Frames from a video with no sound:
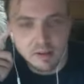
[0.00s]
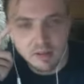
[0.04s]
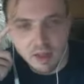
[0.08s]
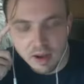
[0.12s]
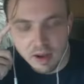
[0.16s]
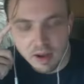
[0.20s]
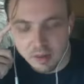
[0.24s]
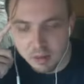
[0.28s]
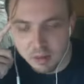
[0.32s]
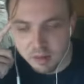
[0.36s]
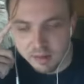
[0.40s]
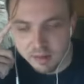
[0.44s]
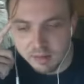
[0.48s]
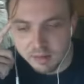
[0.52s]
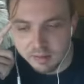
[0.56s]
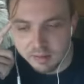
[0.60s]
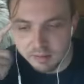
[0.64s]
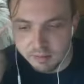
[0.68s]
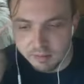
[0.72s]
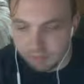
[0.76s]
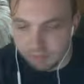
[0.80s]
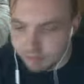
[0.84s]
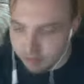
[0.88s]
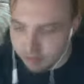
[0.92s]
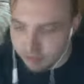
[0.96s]
That was
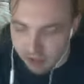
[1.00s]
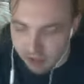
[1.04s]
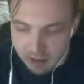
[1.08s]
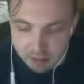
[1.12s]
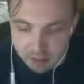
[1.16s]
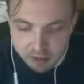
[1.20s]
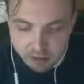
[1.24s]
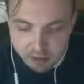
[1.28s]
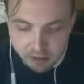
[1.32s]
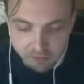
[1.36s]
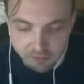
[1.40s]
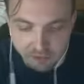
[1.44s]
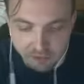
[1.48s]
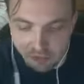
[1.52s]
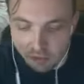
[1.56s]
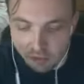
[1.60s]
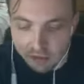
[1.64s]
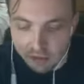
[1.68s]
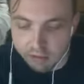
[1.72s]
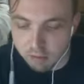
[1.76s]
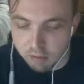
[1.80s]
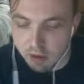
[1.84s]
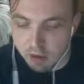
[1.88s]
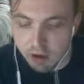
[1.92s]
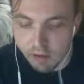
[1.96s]
the
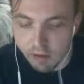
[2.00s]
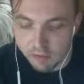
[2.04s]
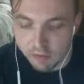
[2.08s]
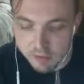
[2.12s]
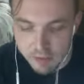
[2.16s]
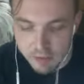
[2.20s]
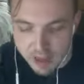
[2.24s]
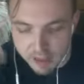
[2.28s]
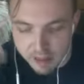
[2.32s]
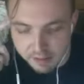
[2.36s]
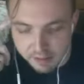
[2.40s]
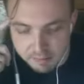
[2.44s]
first right off the bat,